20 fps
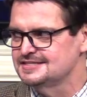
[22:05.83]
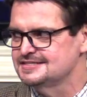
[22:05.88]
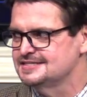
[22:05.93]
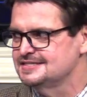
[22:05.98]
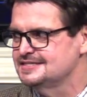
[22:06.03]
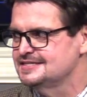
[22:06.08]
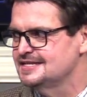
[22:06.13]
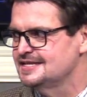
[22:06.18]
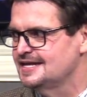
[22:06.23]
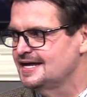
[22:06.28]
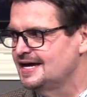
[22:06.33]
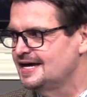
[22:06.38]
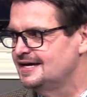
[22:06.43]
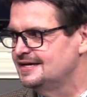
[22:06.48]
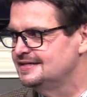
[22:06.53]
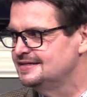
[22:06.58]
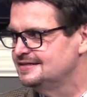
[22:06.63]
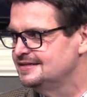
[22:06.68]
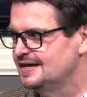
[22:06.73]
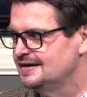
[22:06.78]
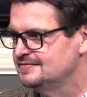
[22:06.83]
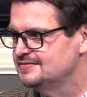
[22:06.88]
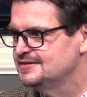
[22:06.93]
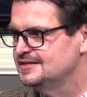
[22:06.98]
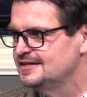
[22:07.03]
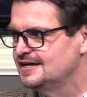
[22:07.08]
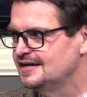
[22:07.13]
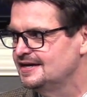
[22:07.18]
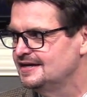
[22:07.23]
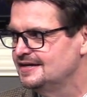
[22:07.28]
listen to that
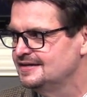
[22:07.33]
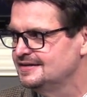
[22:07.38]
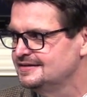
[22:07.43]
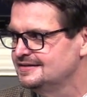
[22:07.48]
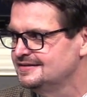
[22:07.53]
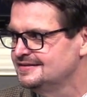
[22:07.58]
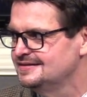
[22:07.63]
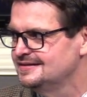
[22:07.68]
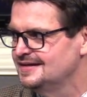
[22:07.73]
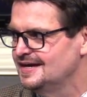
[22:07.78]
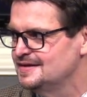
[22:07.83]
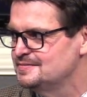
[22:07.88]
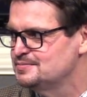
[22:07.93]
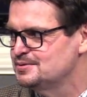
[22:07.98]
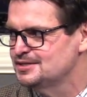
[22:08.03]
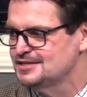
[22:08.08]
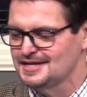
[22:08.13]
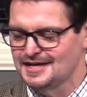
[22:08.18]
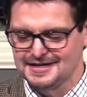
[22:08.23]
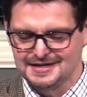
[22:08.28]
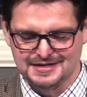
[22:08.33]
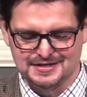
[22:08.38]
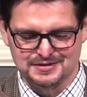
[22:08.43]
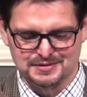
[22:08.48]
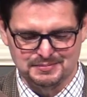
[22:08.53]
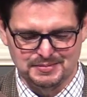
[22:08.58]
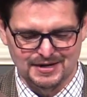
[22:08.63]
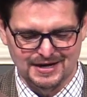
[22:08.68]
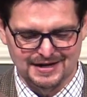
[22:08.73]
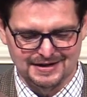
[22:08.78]
every day and put that into
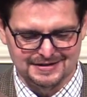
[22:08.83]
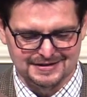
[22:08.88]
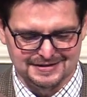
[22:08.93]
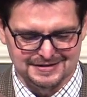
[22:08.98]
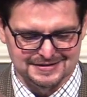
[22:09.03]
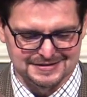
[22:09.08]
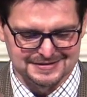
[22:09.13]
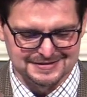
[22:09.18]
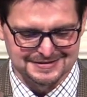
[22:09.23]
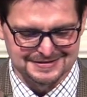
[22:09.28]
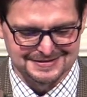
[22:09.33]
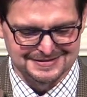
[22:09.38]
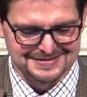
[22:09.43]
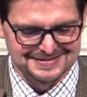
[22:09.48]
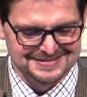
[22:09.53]
a practice.